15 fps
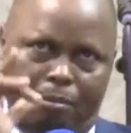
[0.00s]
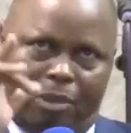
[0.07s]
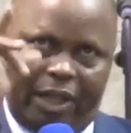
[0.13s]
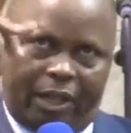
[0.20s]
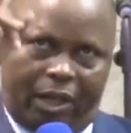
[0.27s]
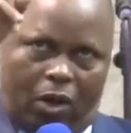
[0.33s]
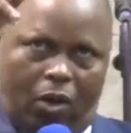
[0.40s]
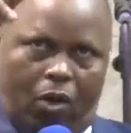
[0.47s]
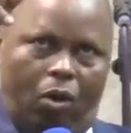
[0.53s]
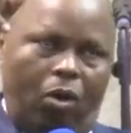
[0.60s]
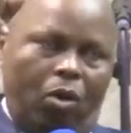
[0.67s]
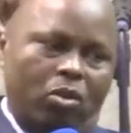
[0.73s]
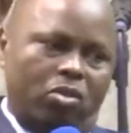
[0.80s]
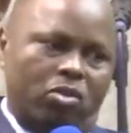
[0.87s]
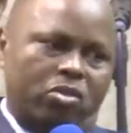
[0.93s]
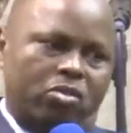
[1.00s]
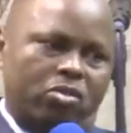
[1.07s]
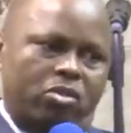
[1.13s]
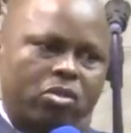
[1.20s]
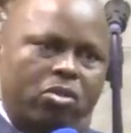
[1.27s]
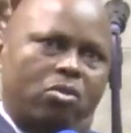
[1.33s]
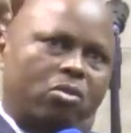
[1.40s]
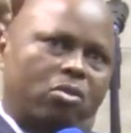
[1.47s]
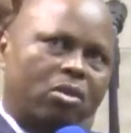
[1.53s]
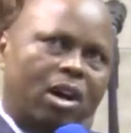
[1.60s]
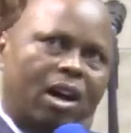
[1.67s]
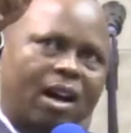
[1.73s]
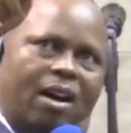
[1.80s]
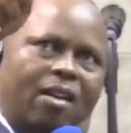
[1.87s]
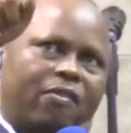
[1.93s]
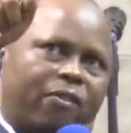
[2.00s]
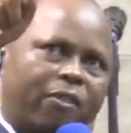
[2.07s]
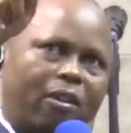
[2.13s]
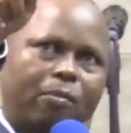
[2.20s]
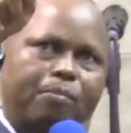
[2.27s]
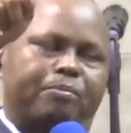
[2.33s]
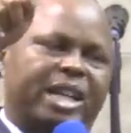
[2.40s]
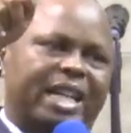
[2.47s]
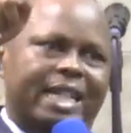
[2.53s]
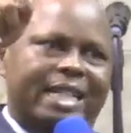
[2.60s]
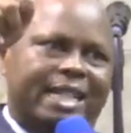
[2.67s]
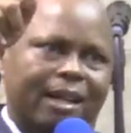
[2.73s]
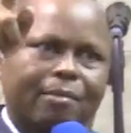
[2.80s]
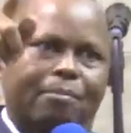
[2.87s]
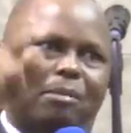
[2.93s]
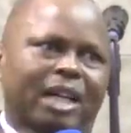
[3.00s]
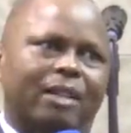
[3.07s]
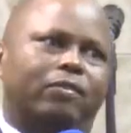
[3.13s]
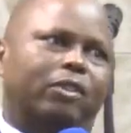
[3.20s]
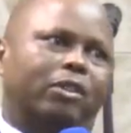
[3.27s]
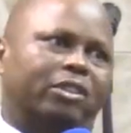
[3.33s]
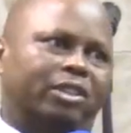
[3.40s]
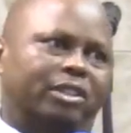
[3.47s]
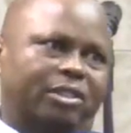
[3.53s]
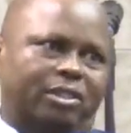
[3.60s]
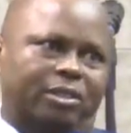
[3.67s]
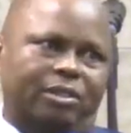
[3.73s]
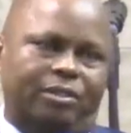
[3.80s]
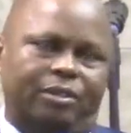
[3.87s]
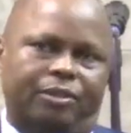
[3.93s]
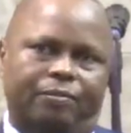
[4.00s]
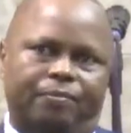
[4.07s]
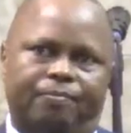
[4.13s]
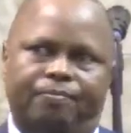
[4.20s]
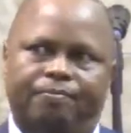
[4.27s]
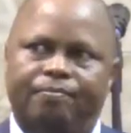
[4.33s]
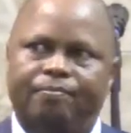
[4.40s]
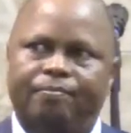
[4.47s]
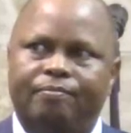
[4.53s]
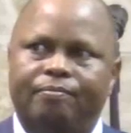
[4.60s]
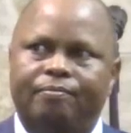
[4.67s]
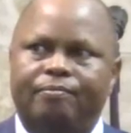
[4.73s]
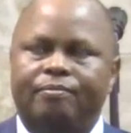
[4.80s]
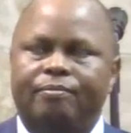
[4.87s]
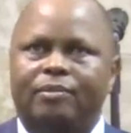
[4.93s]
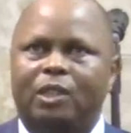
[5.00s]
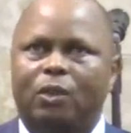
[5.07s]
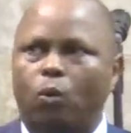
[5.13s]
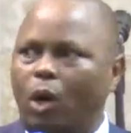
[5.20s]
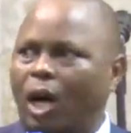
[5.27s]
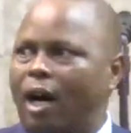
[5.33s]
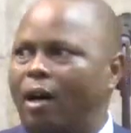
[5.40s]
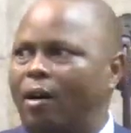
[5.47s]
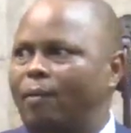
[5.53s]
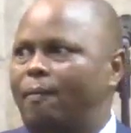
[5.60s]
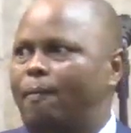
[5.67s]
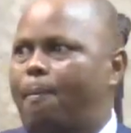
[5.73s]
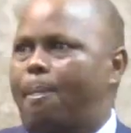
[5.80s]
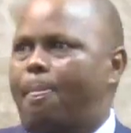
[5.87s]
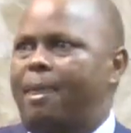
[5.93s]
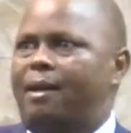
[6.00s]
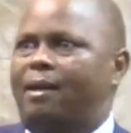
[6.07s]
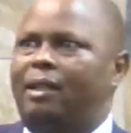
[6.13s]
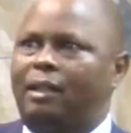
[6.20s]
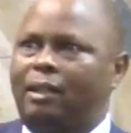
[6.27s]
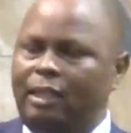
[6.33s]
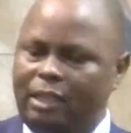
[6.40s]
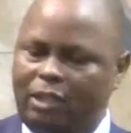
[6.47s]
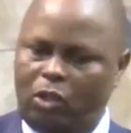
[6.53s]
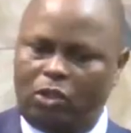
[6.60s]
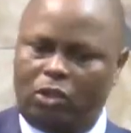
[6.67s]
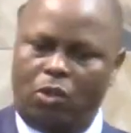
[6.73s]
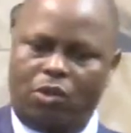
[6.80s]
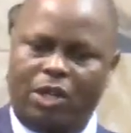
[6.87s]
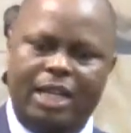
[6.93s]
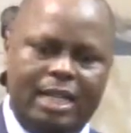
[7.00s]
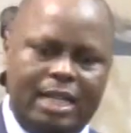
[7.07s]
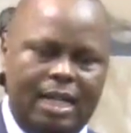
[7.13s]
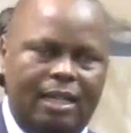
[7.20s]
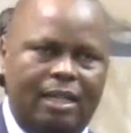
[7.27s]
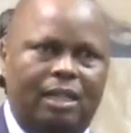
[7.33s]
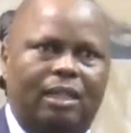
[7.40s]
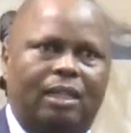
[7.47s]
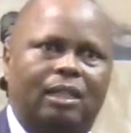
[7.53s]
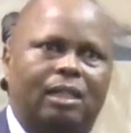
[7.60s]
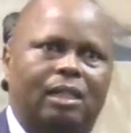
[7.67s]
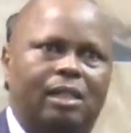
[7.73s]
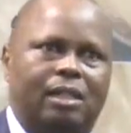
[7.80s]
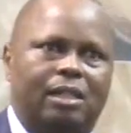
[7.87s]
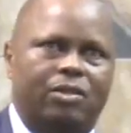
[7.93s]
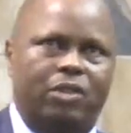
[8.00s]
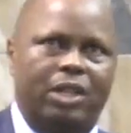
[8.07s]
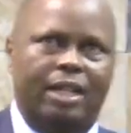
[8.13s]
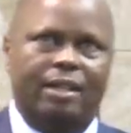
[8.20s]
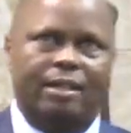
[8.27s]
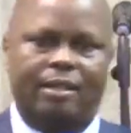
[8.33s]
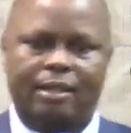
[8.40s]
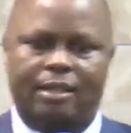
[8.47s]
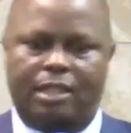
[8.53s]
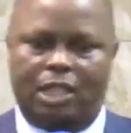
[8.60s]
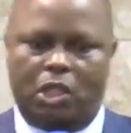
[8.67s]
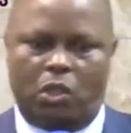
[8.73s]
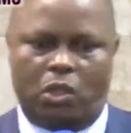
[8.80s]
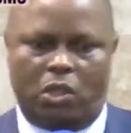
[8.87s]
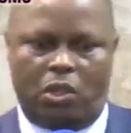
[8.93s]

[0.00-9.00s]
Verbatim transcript: because you have obeyed my voice. Wow. Let's also read Genesis